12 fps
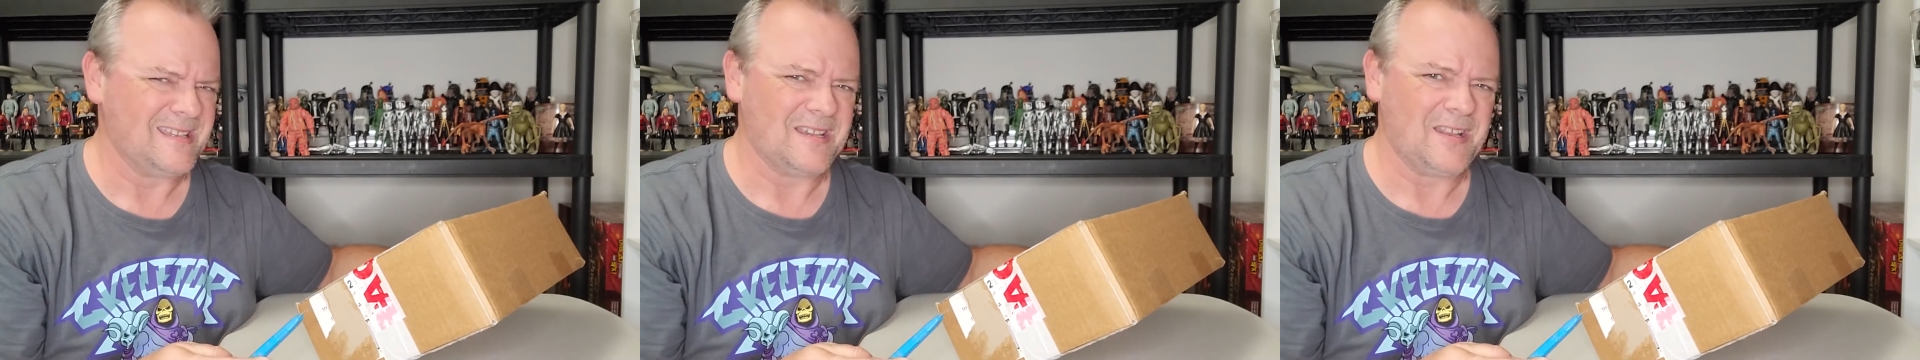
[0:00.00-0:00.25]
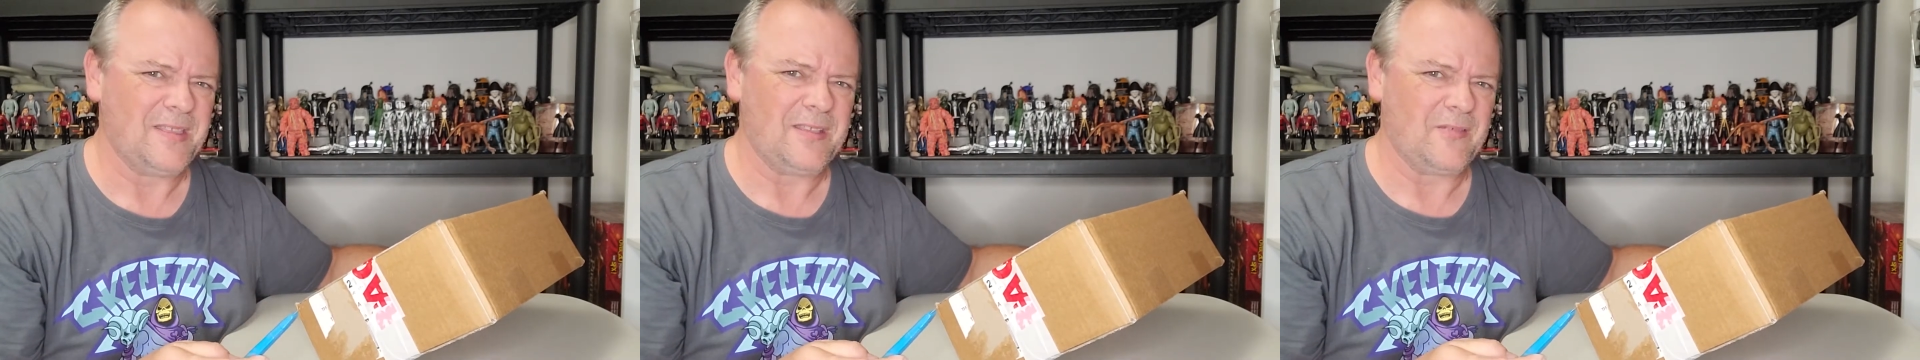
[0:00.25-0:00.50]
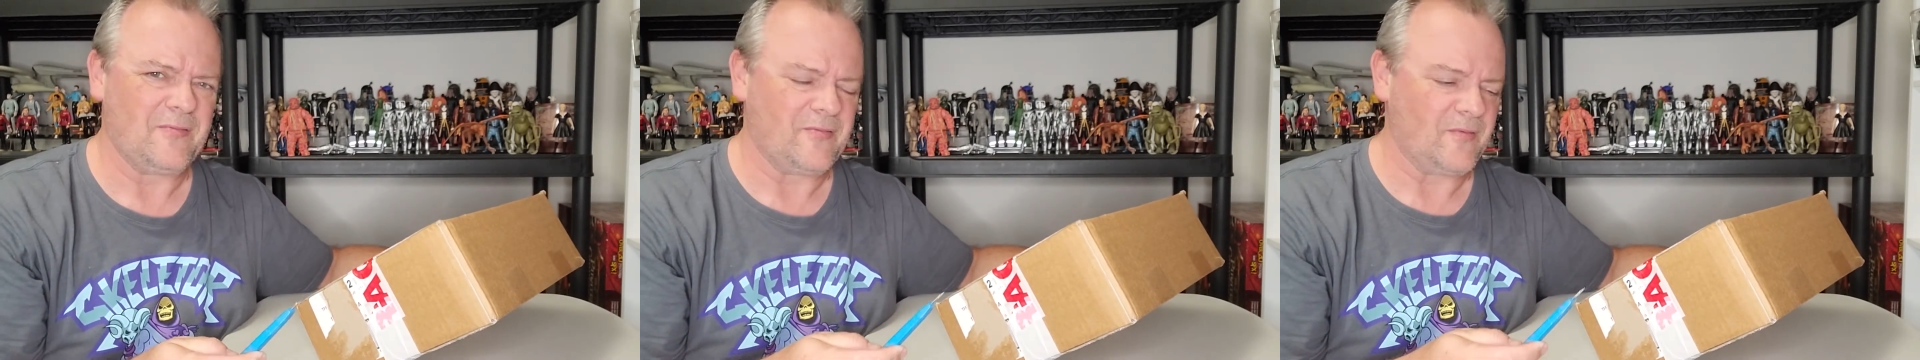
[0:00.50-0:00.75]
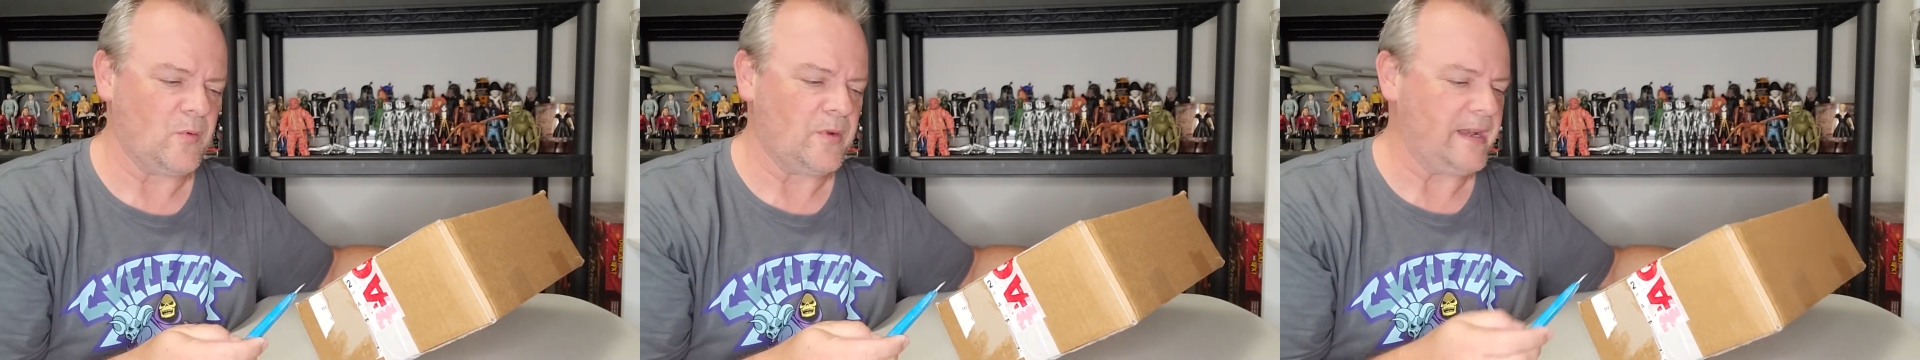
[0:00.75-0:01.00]
I don't think I've
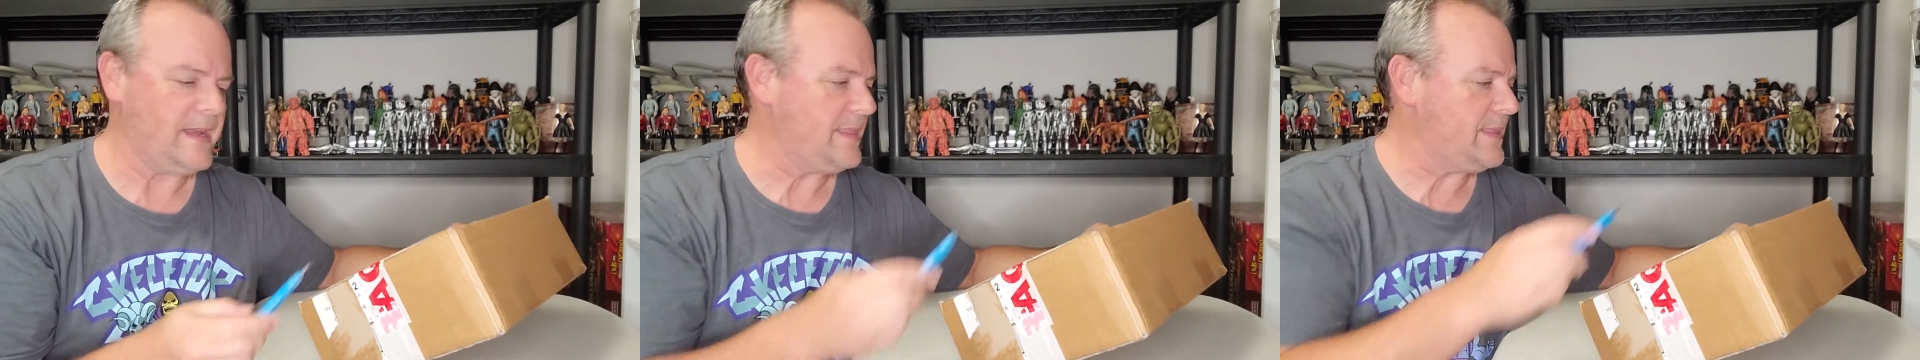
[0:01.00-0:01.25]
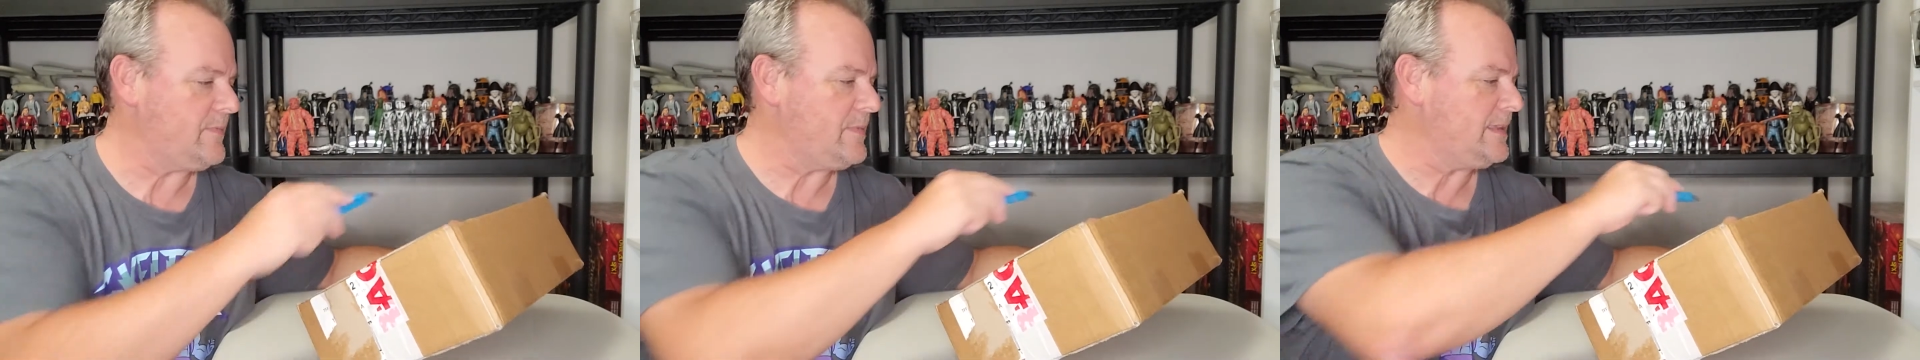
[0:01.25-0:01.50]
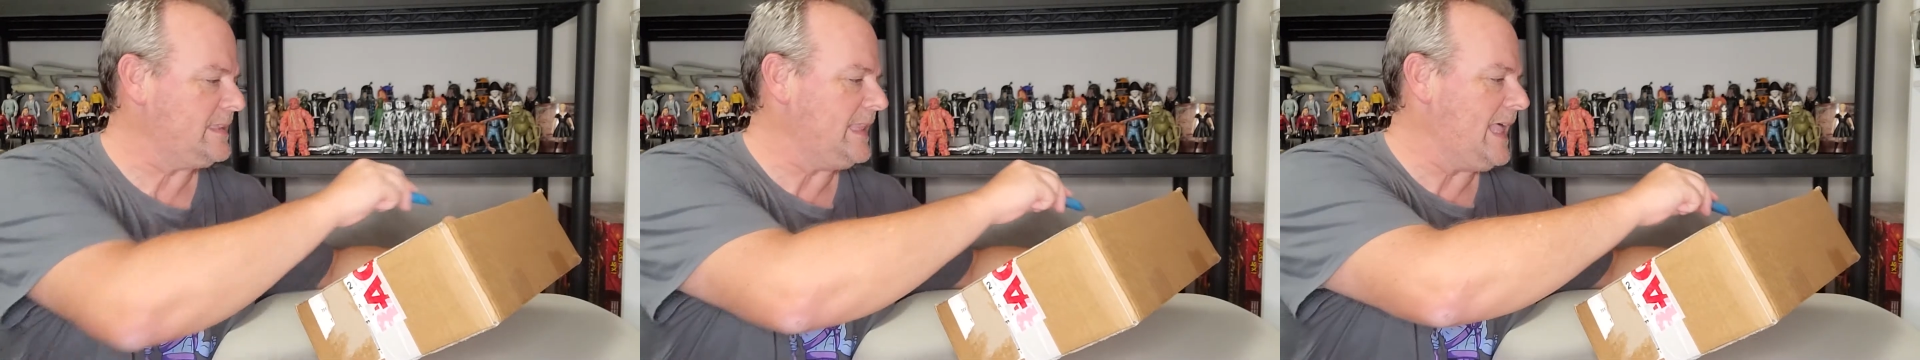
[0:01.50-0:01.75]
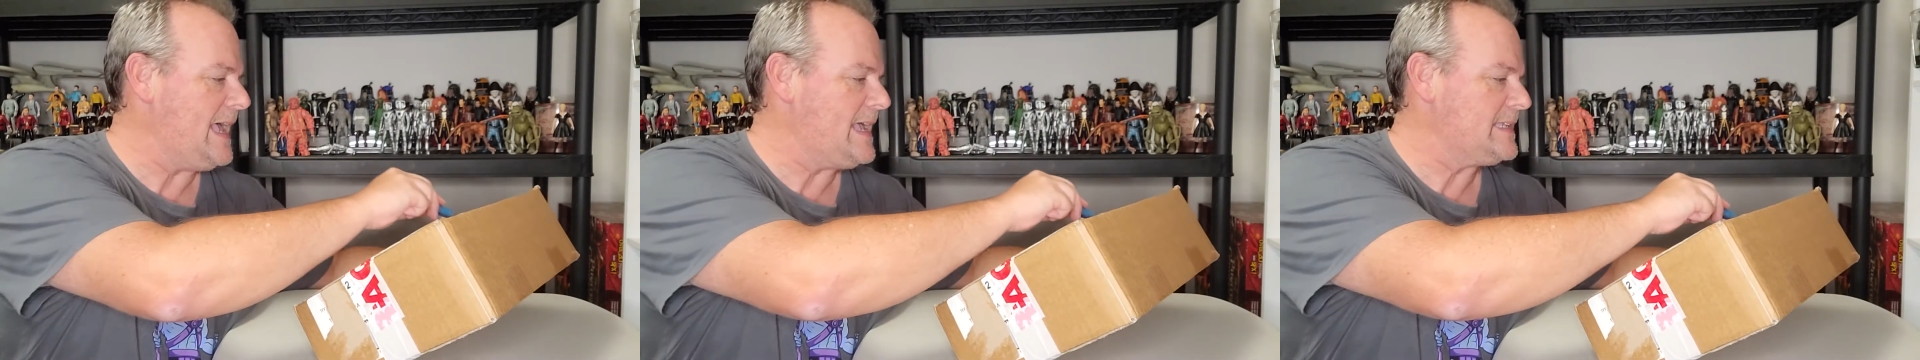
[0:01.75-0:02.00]
ordered anything with
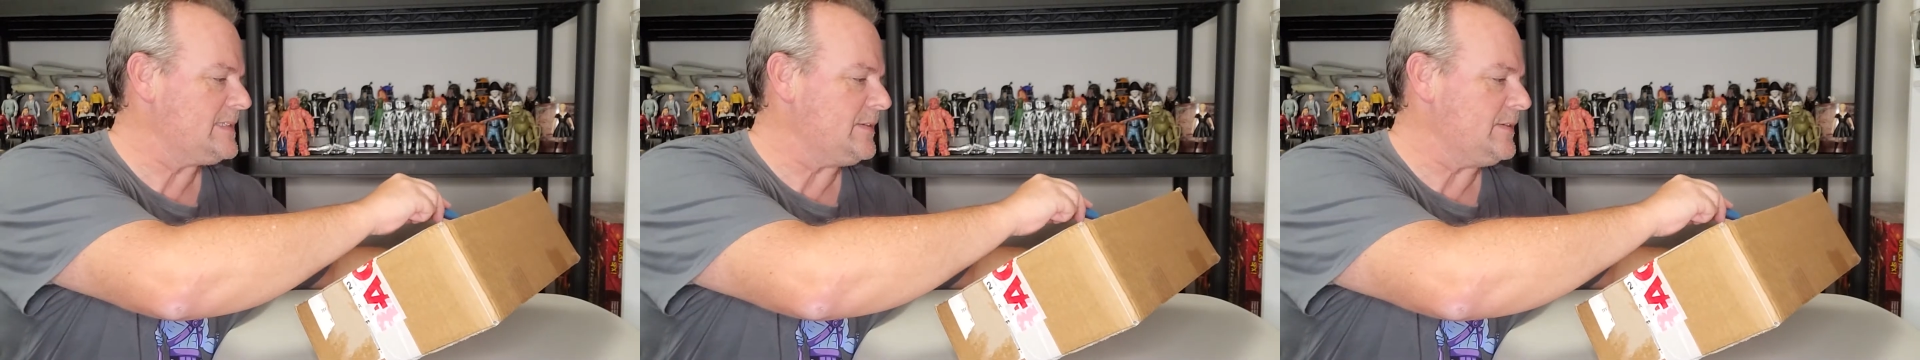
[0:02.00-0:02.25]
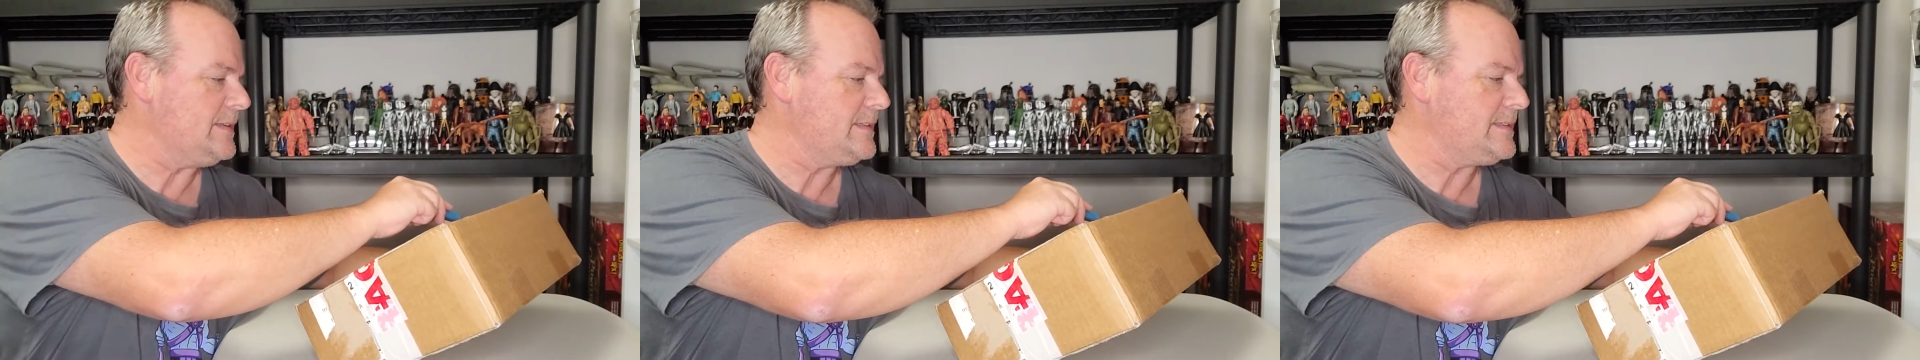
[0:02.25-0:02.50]
glass on it.